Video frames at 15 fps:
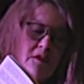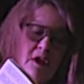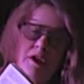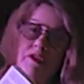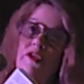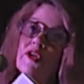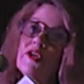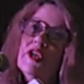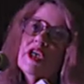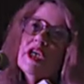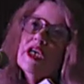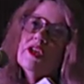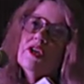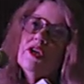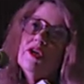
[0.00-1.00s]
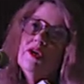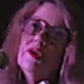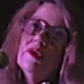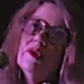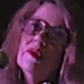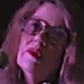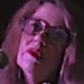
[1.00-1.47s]
If only I
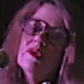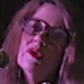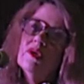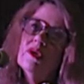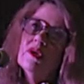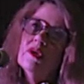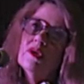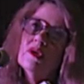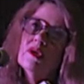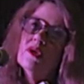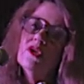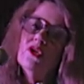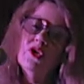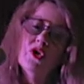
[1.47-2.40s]
knew who